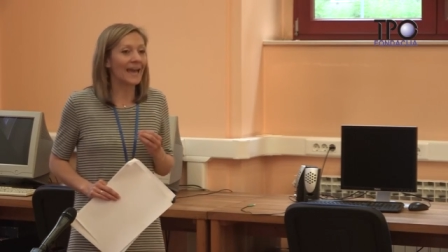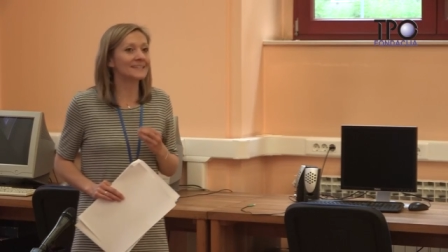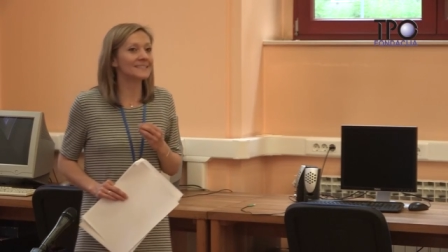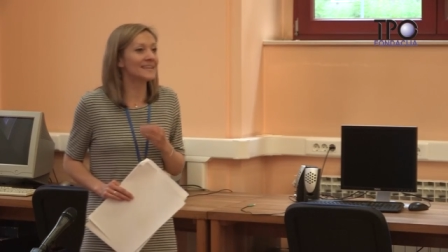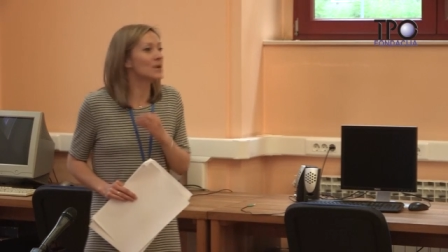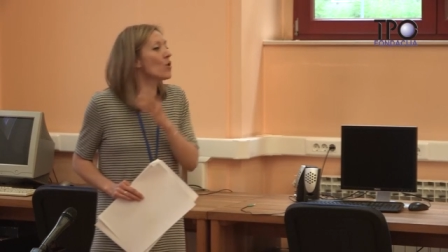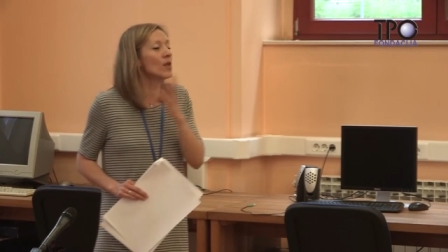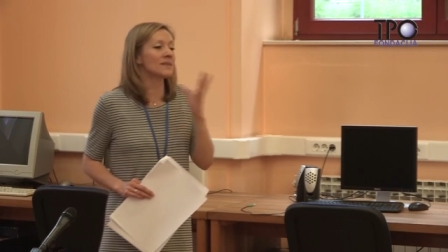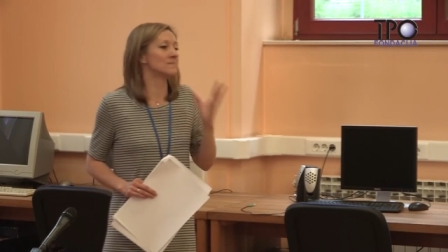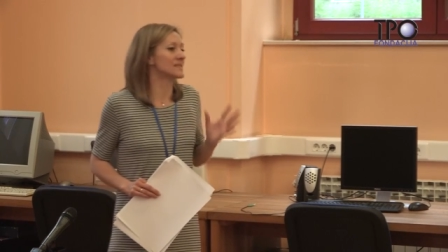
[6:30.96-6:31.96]
And they
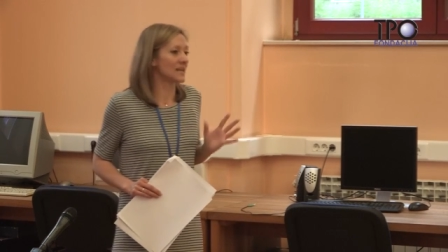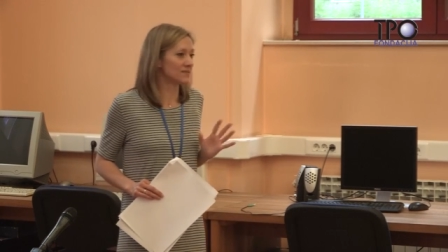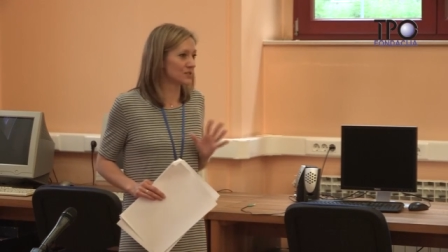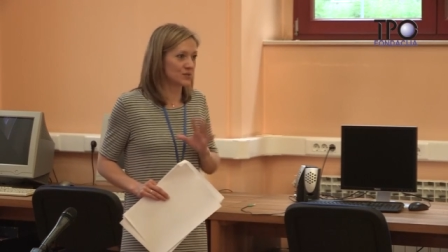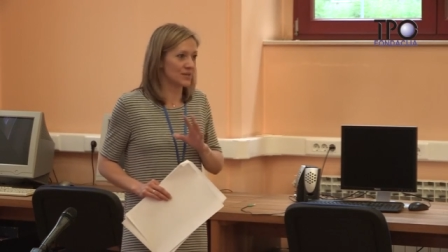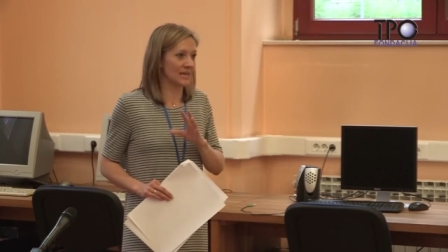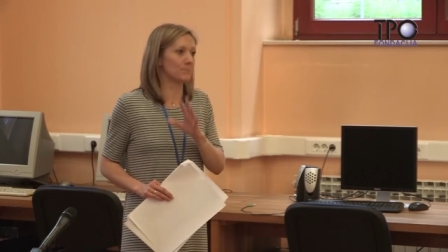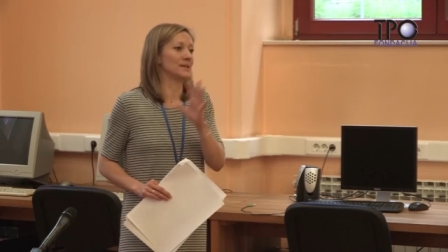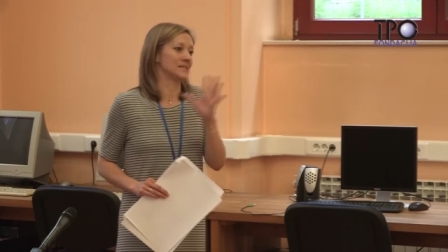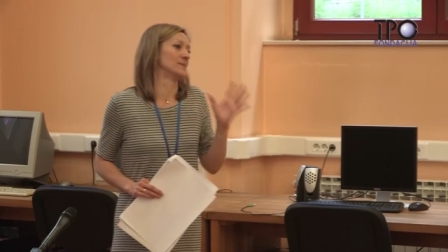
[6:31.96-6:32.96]
call themselves
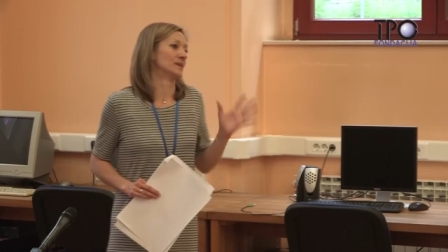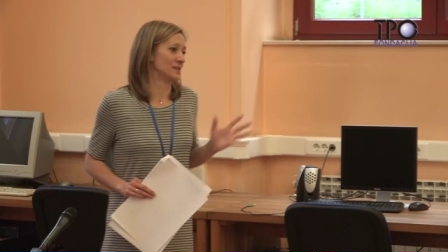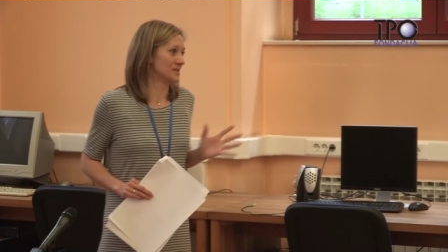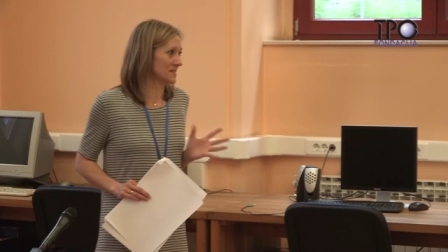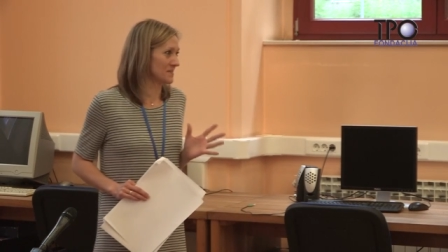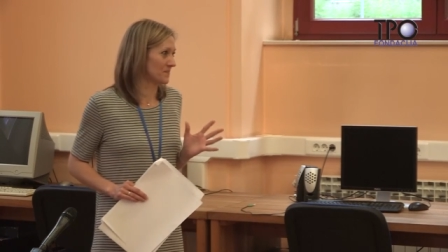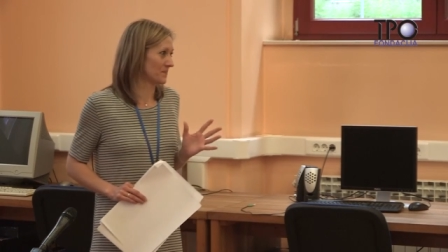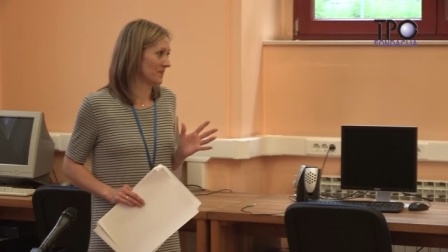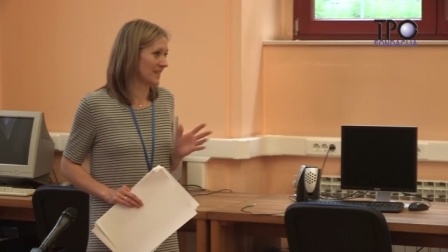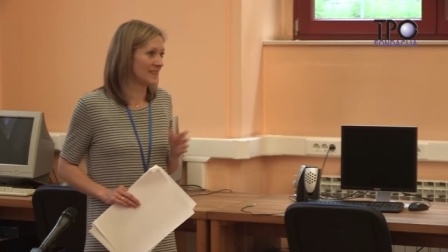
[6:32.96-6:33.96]
today peace builders.
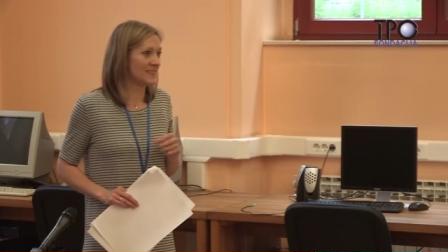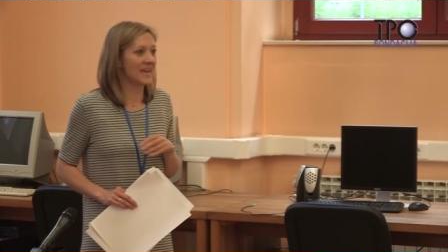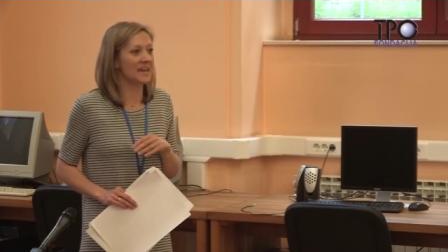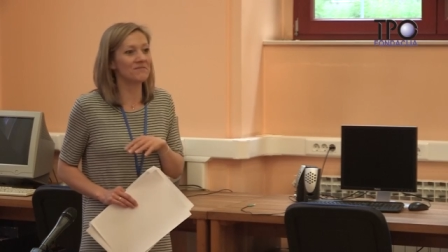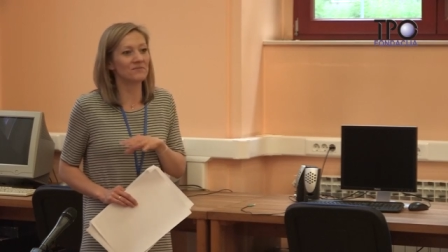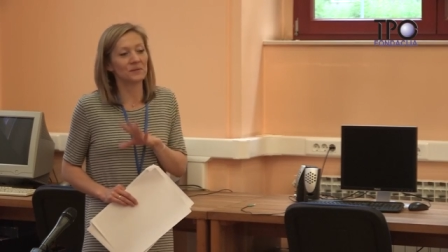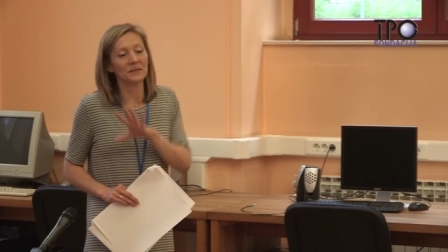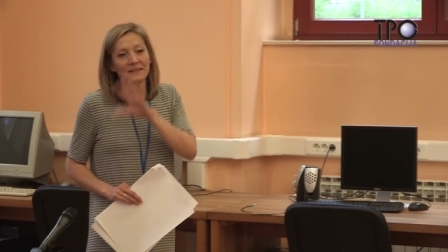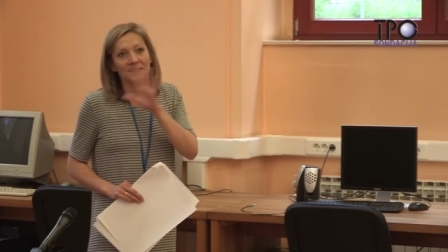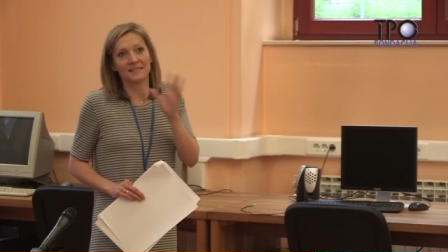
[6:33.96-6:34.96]
They've
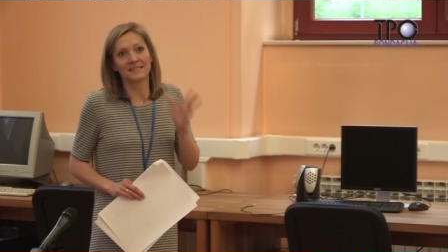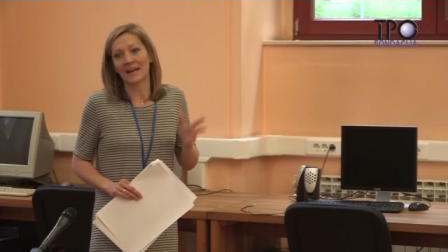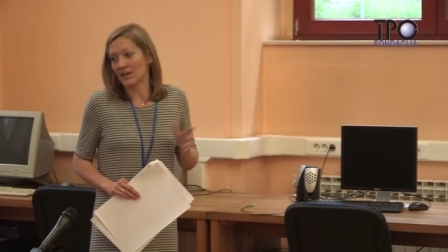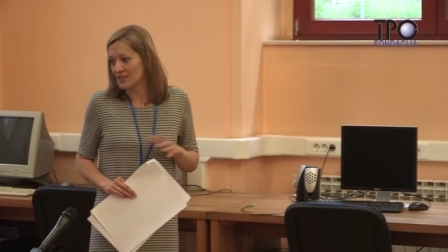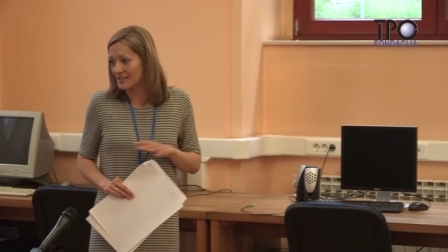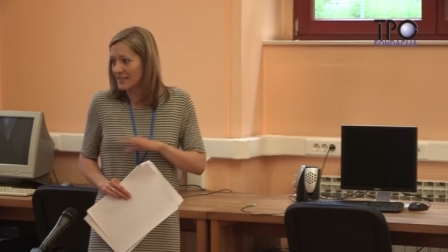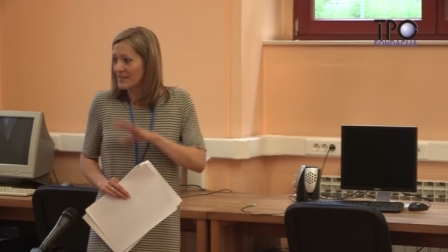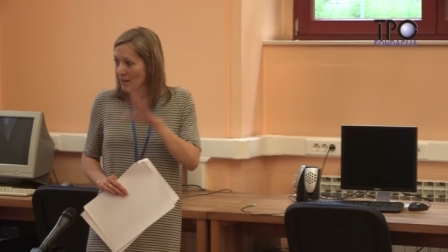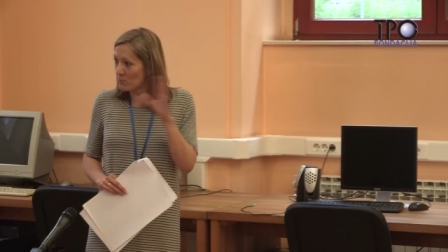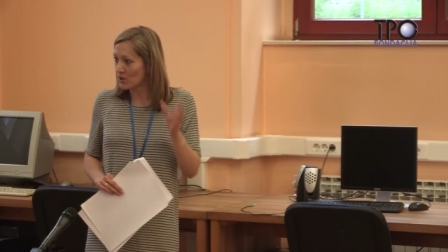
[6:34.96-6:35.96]
started a
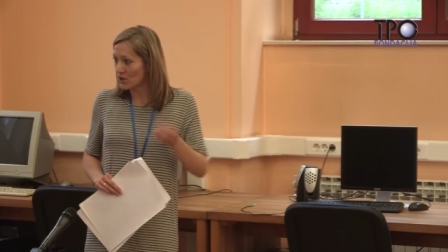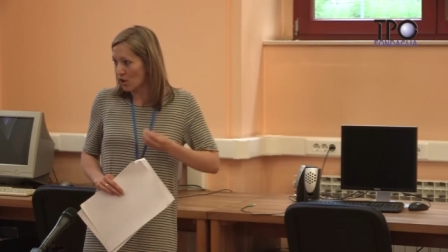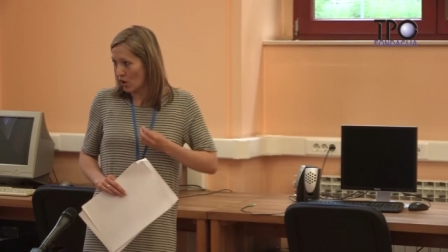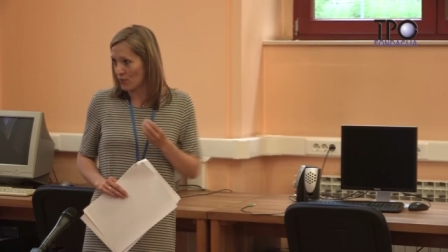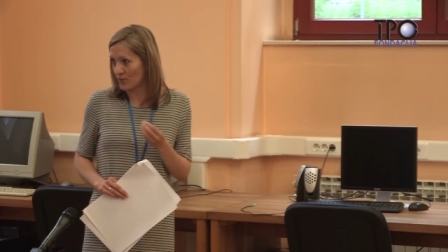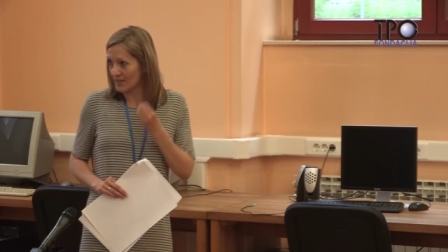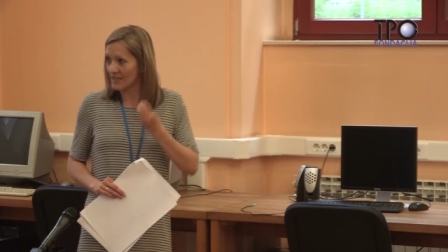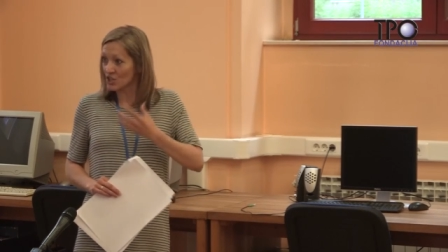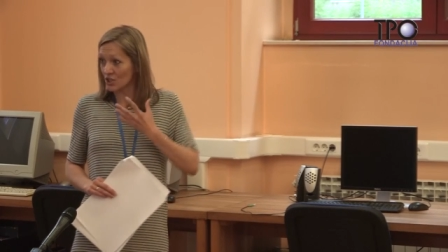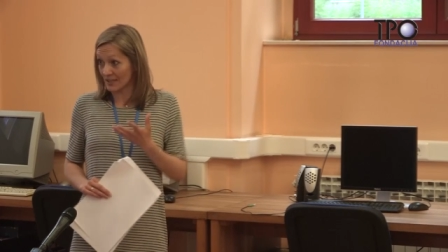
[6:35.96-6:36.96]
number of
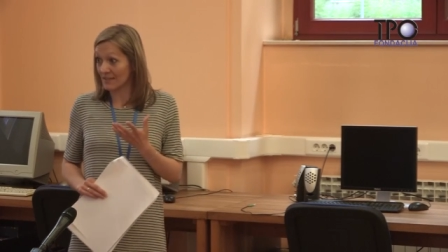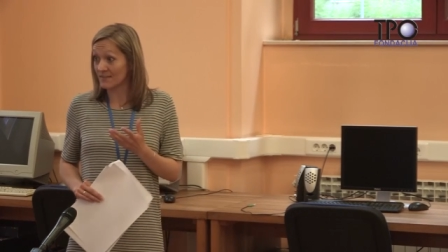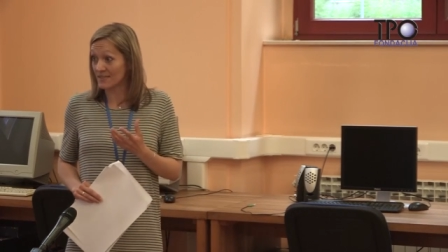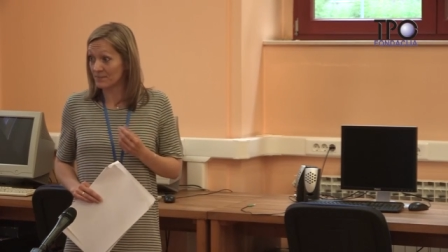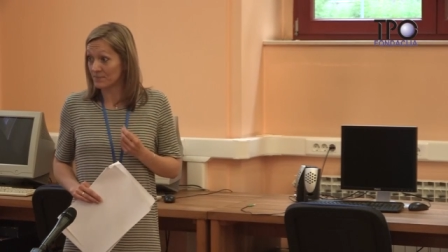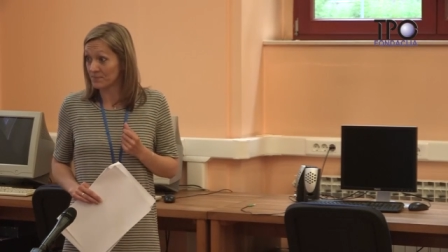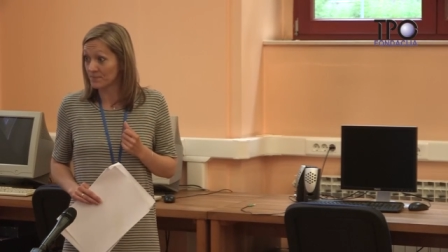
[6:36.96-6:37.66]
initiatives.